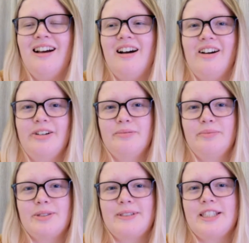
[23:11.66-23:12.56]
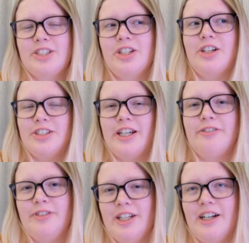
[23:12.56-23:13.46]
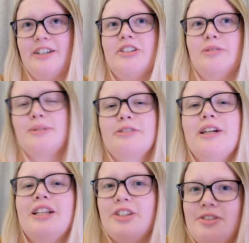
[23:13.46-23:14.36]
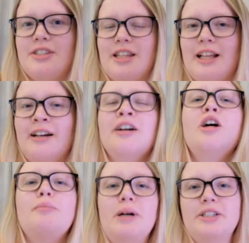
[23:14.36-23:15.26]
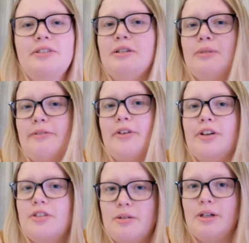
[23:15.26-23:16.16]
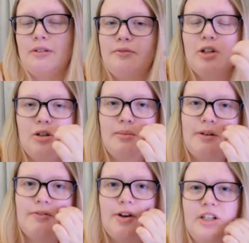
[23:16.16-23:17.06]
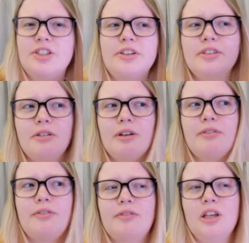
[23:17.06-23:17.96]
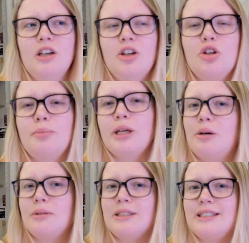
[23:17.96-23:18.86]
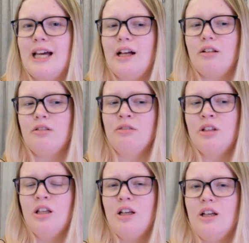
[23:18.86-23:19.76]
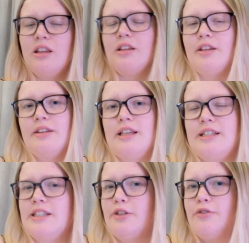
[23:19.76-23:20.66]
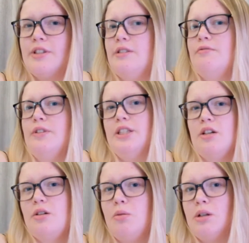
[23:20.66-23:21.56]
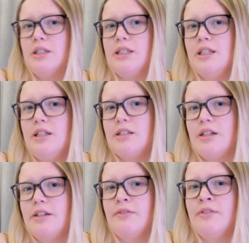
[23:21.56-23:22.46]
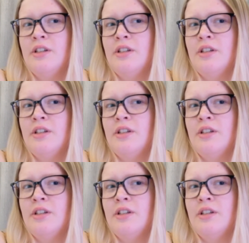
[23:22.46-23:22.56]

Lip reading: So I need to charge it every night, so I'm still getting used to that, but I do have my phone, so I'll vlog on my phone. I don't know if you'll be able to tell that there's a difference in video quality, because I